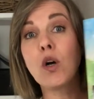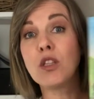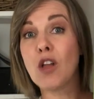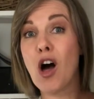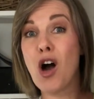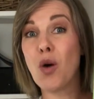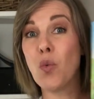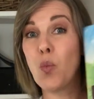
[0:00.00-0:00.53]

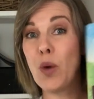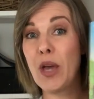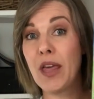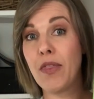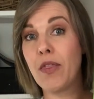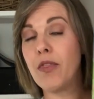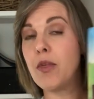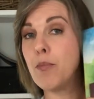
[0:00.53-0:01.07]
along
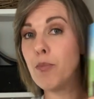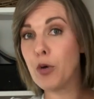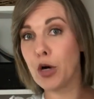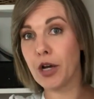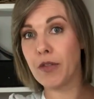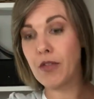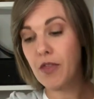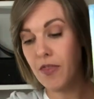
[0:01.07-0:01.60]
with the
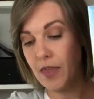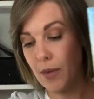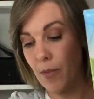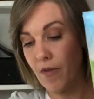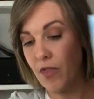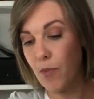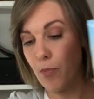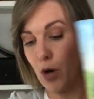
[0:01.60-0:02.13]
book and the theme
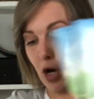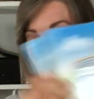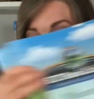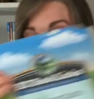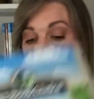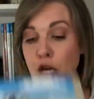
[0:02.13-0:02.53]
of the book.